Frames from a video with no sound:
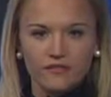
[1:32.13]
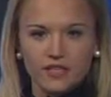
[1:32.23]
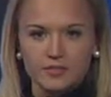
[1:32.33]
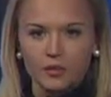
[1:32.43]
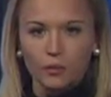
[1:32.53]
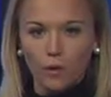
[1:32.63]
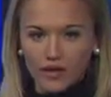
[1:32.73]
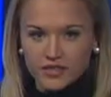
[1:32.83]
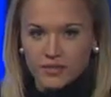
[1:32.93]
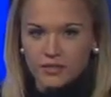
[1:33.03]
Facebook.
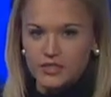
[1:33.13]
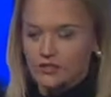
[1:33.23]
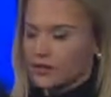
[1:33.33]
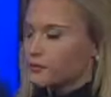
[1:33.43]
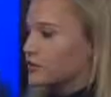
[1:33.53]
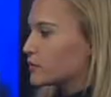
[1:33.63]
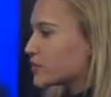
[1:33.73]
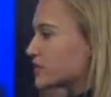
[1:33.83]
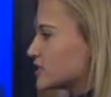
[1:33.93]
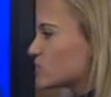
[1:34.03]
One WTVM
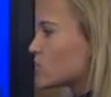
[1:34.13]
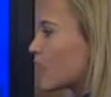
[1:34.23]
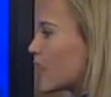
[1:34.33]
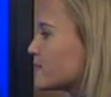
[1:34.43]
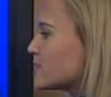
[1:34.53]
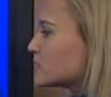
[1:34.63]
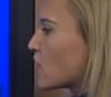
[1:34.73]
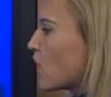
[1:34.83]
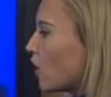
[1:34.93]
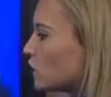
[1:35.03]
viewer says crime is
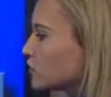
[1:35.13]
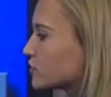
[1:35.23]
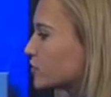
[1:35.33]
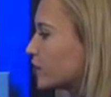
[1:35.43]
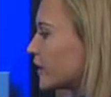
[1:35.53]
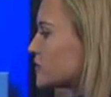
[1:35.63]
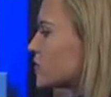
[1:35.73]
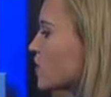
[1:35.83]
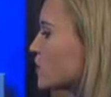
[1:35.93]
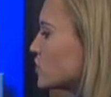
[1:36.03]
all over the place.
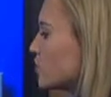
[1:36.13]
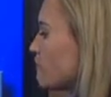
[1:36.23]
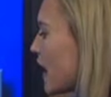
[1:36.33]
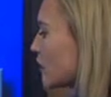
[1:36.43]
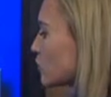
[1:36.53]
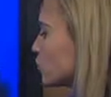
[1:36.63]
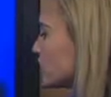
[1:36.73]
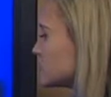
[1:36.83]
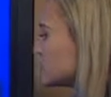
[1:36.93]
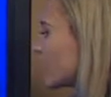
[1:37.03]
No matter
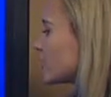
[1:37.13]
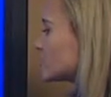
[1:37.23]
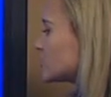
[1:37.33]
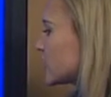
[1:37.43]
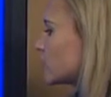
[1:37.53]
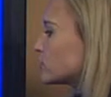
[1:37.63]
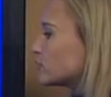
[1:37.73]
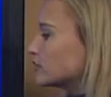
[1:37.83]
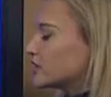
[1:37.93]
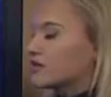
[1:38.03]
what side of the town
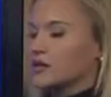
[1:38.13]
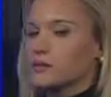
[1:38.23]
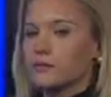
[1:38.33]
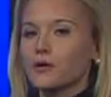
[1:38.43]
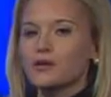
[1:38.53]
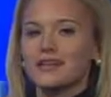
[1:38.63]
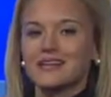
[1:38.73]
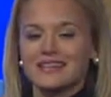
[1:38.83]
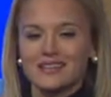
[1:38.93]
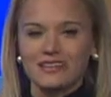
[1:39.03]
you live in, put
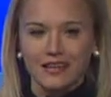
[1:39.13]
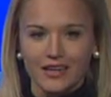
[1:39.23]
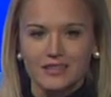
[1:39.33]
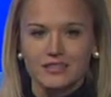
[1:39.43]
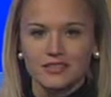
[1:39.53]
the guns